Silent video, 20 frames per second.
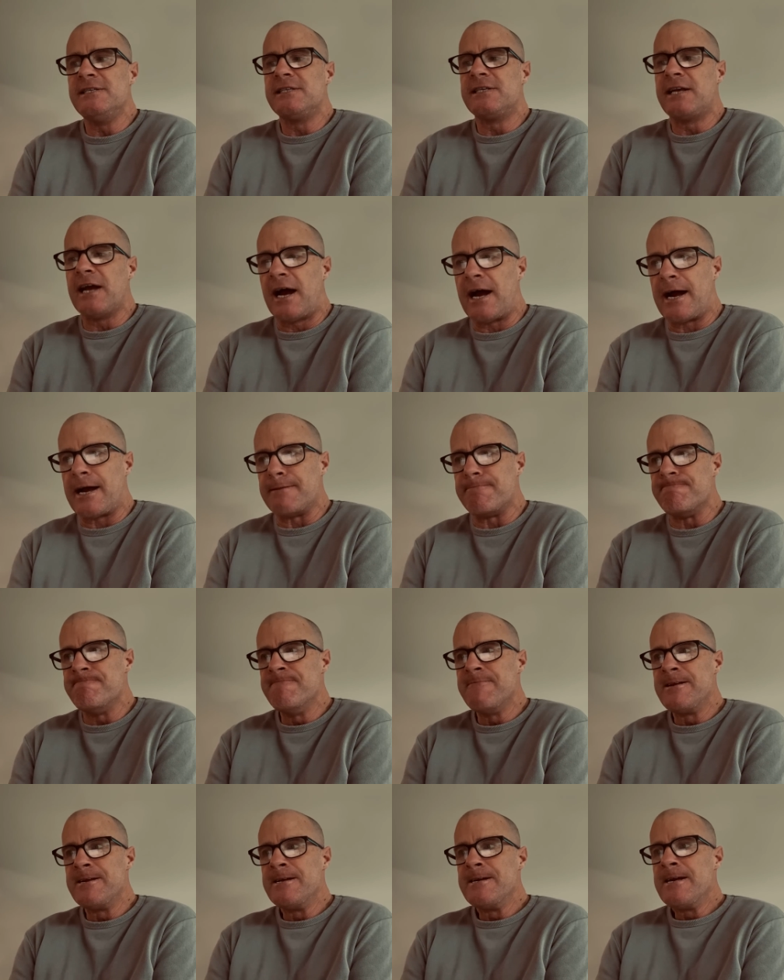
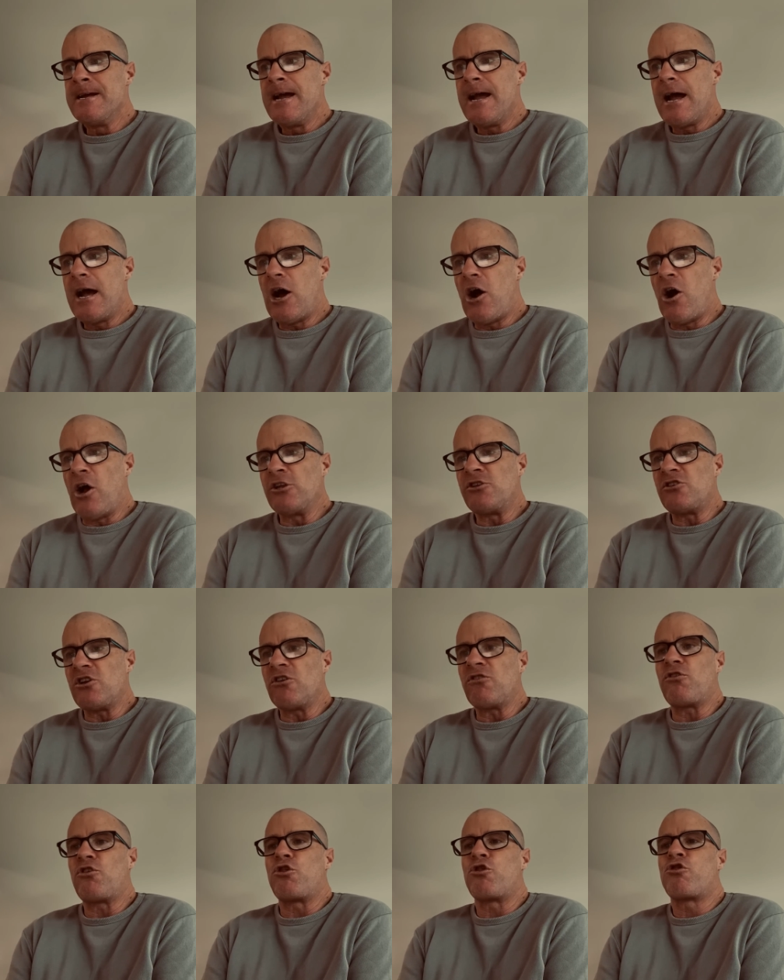game. I
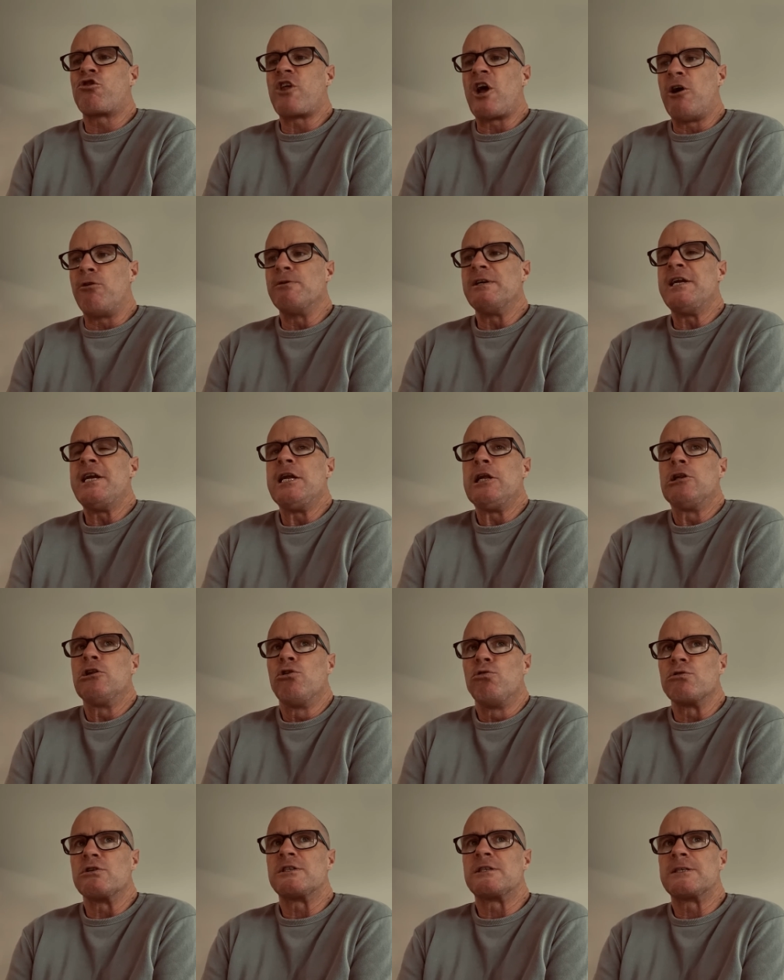just felt he
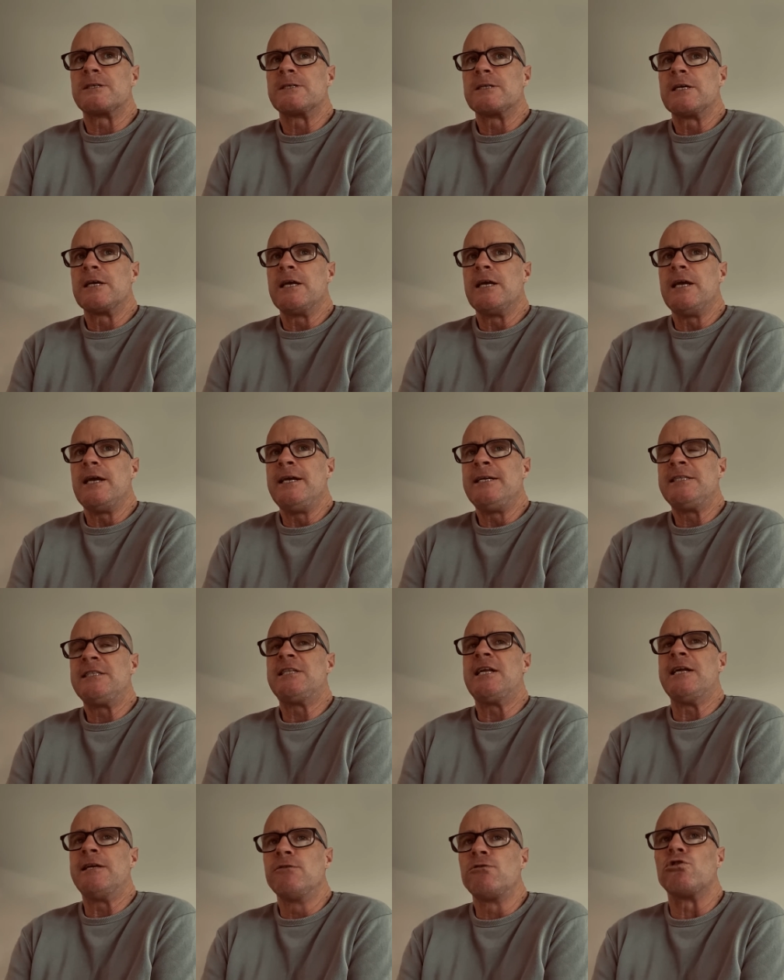
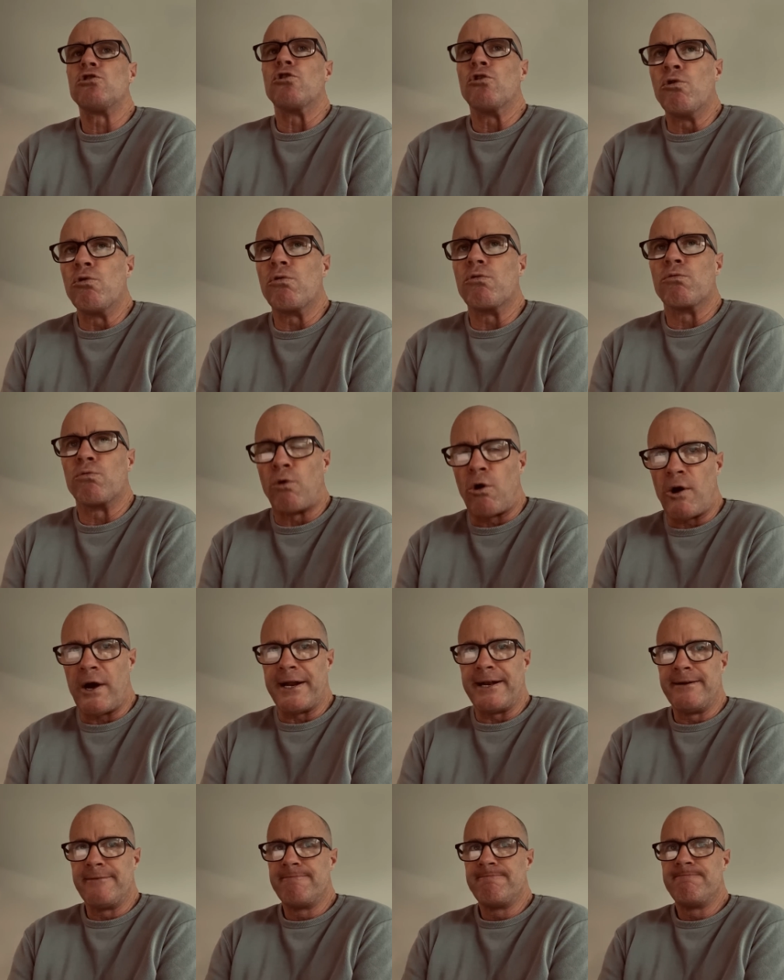didn't look right.